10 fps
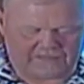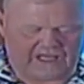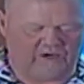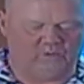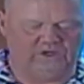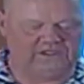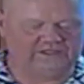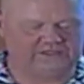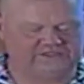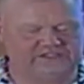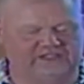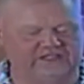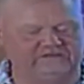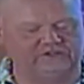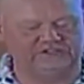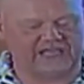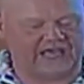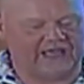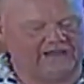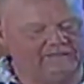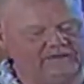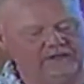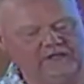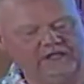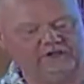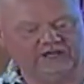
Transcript: A willingness to give your time, your